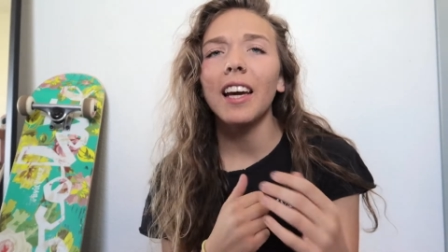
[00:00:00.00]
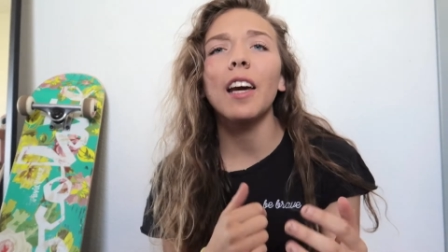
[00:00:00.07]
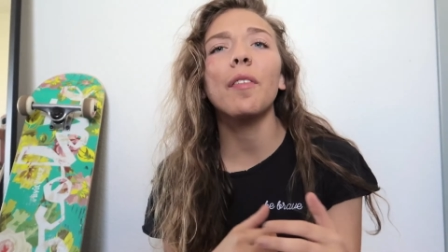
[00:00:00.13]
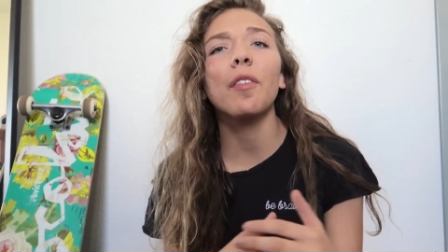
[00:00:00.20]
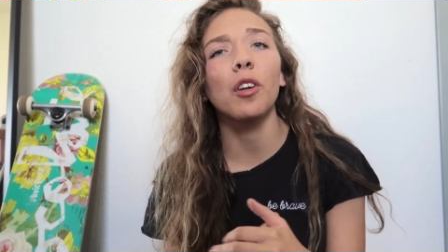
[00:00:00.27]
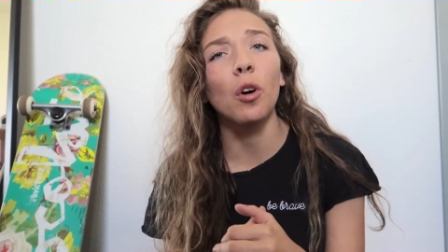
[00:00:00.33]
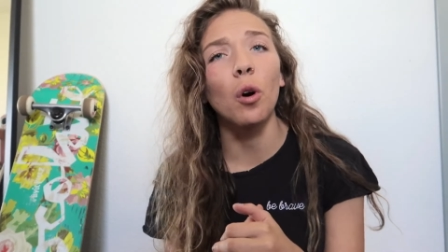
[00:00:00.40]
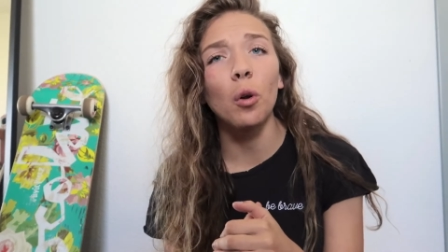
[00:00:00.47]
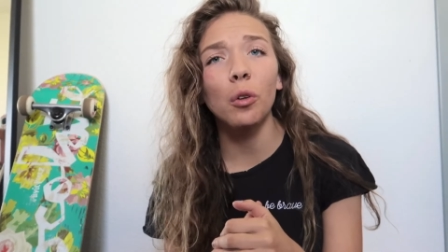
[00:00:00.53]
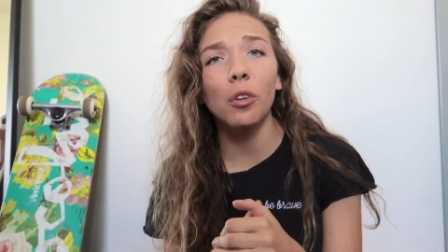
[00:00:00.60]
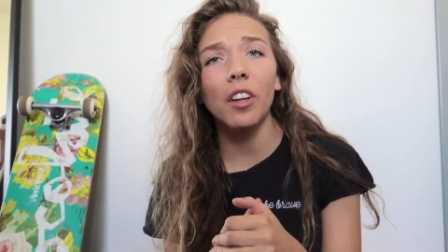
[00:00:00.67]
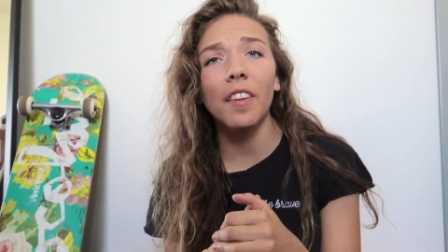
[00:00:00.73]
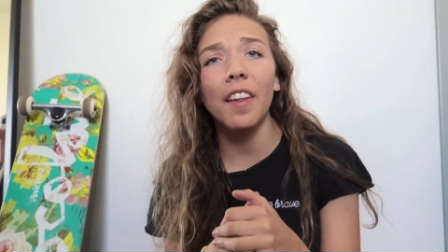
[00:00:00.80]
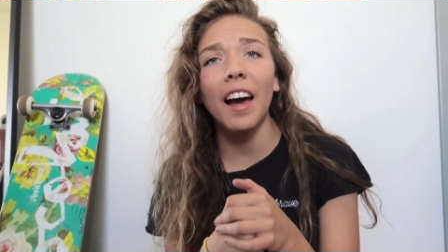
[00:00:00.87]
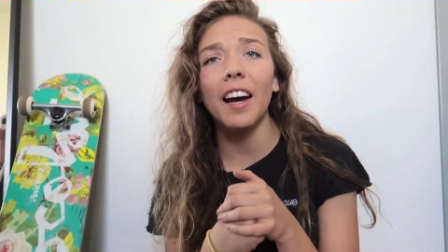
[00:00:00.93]
If you're older
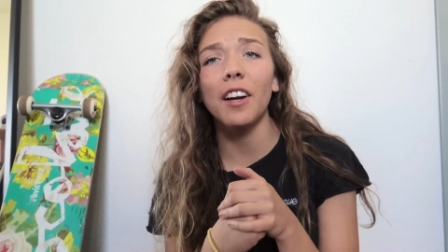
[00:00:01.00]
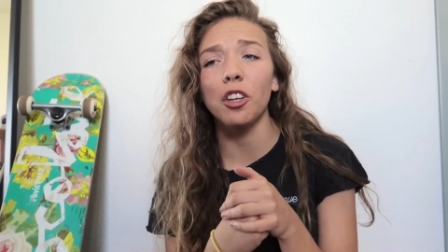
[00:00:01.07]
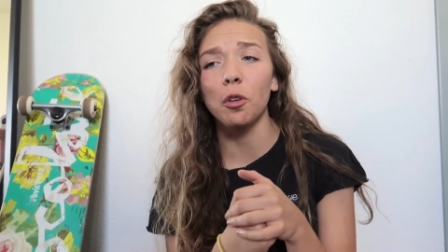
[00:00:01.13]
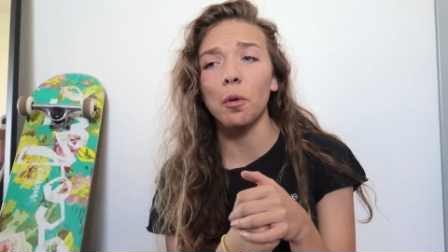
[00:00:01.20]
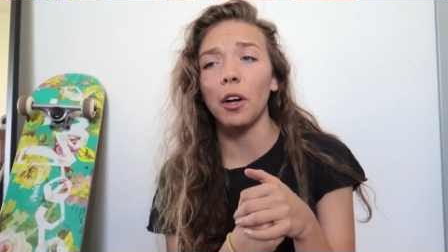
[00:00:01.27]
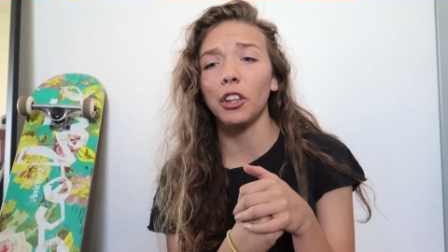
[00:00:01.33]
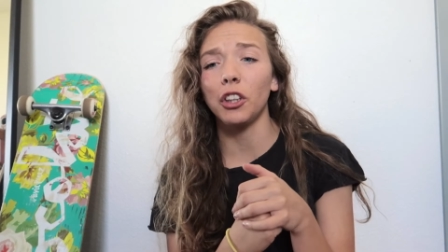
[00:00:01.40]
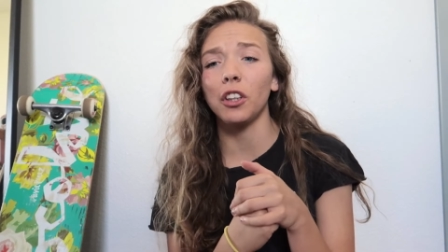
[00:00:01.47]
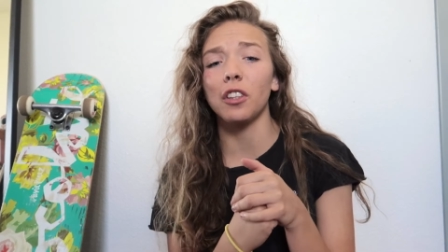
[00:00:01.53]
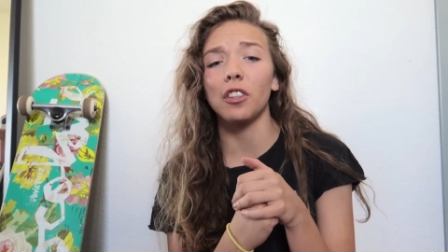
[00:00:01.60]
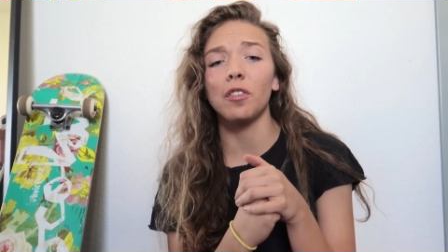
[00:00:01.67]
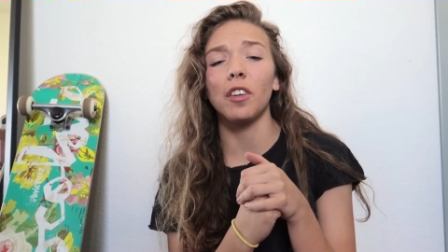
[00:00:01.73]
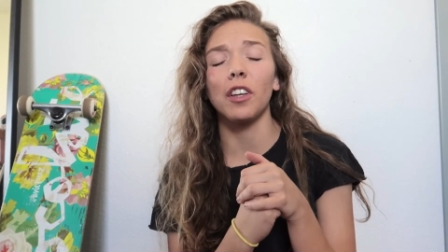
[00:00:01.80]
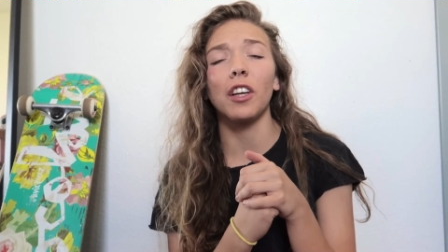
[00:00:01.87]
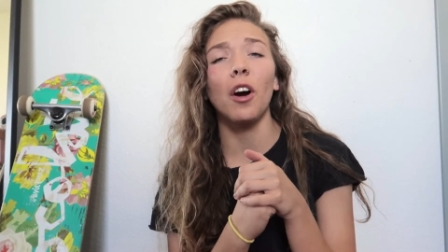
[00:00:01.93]
than that and you're watching
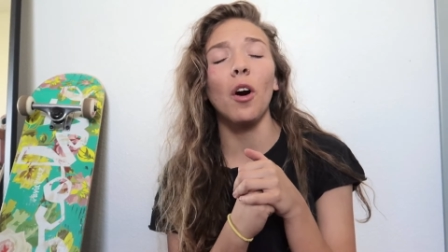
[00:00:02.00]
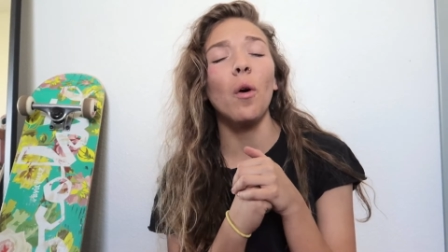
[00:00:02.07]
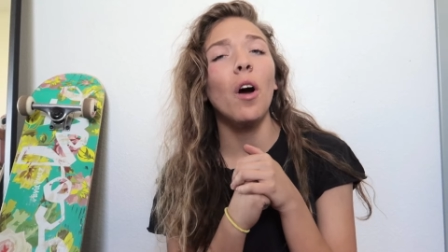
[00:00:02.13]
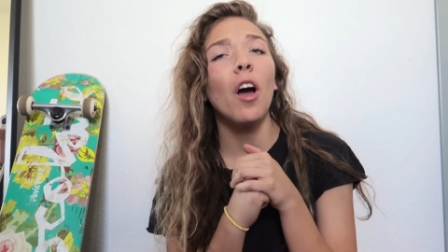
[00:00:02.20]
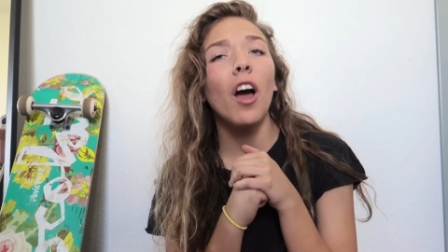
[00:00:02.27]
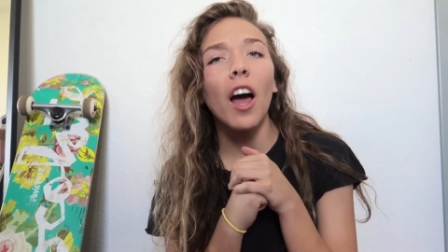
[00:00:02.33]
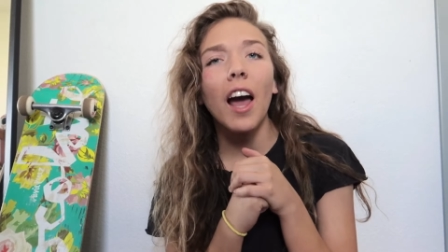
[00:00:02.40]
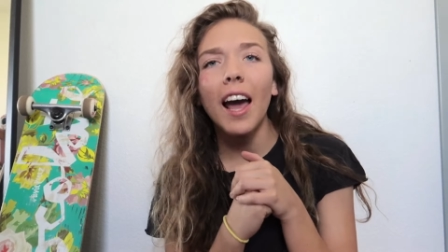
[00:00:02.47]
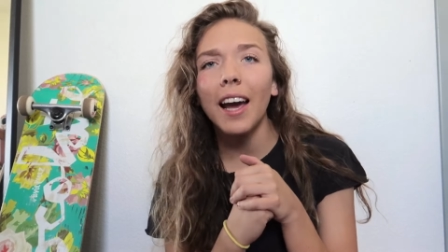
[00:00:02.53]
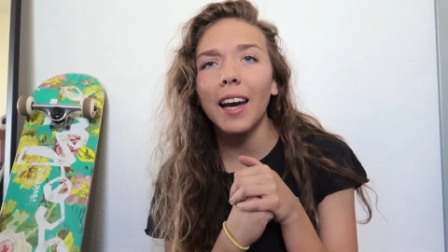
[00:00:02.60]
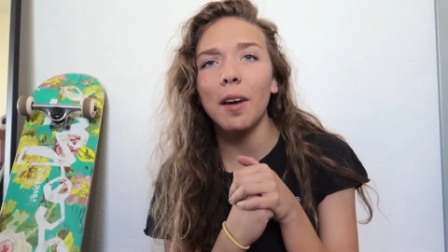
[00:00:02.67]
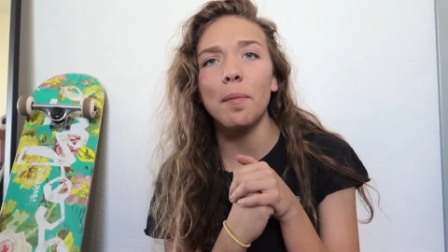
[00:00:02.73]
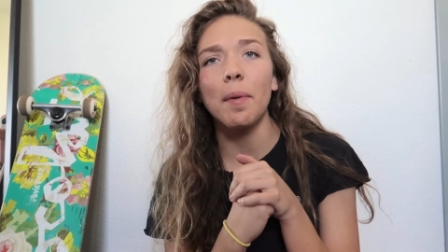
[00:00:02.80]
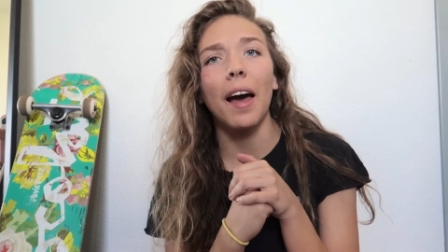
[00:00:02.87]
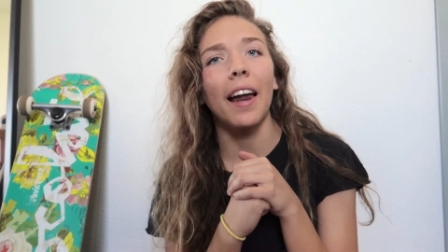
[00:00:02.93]
this video,
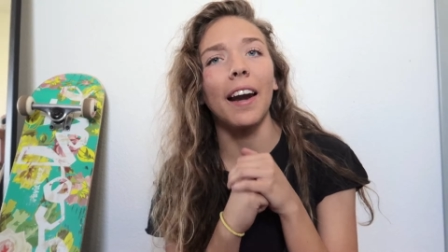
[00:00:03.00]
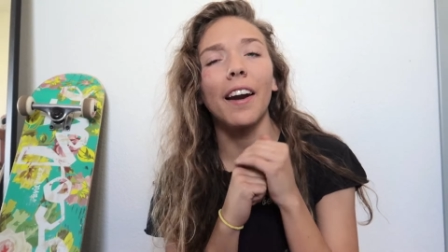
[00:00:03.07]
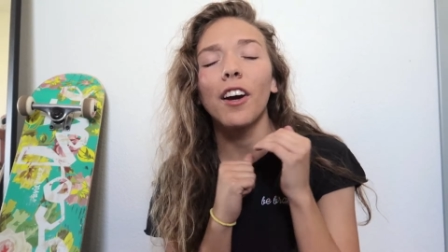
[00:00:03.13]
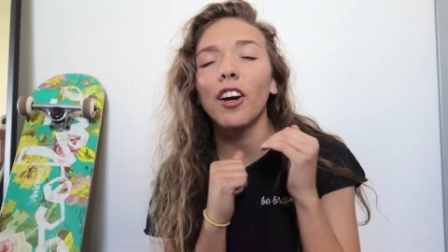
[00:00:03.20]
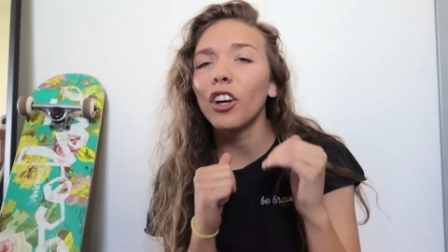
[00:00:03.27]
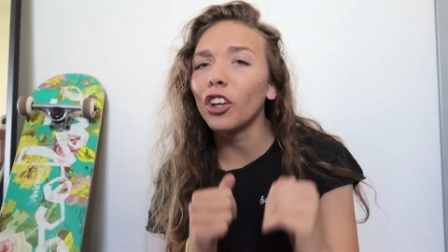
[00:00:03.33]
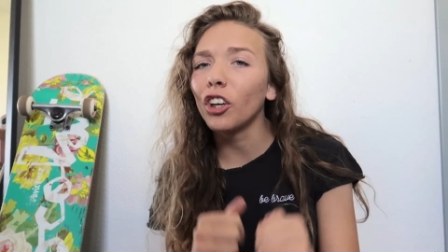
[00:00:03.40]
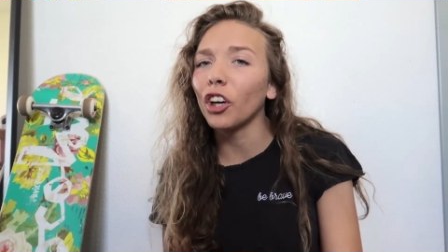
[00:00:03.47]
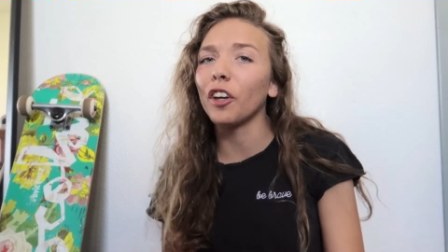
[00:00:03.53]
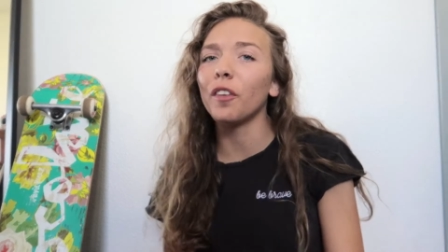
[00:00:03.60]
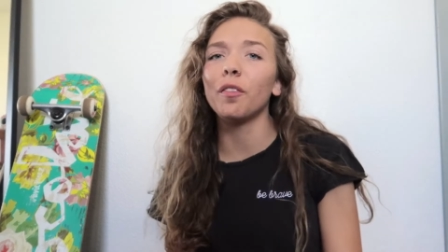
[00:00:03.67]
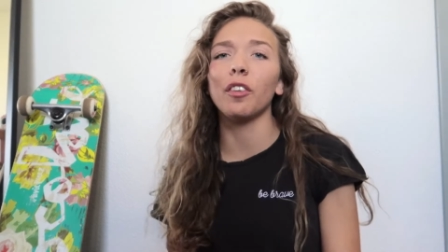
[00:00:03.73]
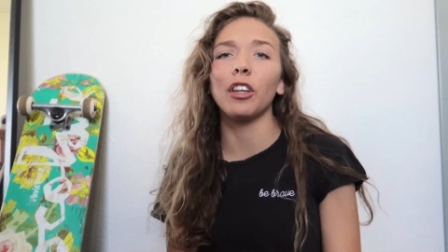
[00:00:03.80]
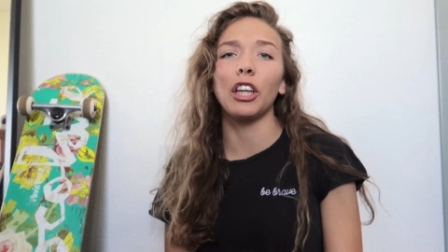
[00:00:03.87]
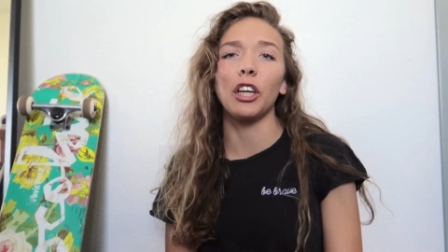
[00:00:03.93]
amen, good for